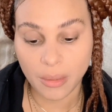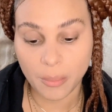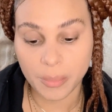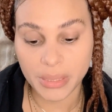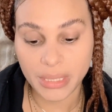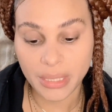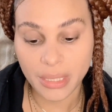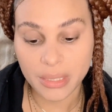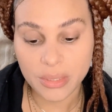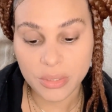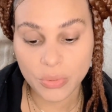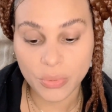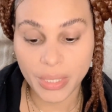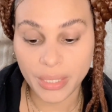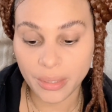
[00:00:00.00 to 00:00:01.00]
But yeah,
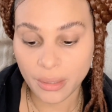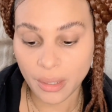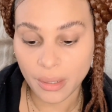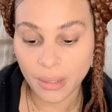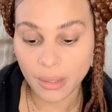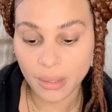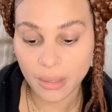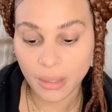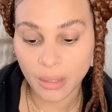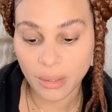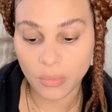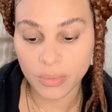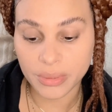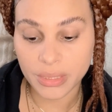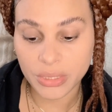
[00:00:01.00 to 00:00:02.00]
so here
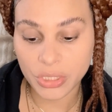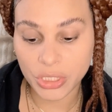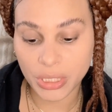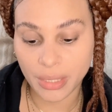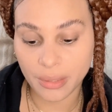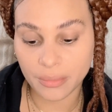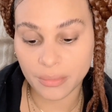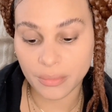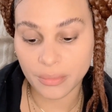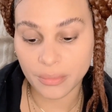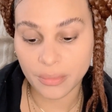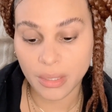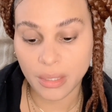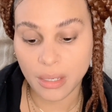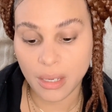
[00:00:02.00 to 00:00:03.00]
on this channel,
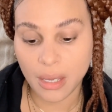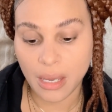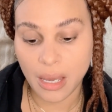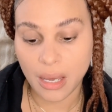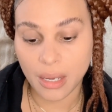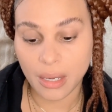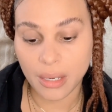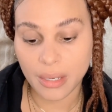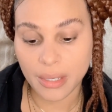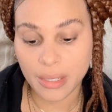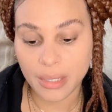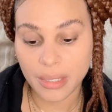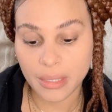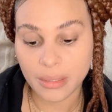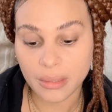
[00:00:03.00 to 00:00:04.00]

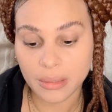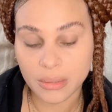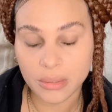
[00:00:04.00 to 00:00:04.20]
I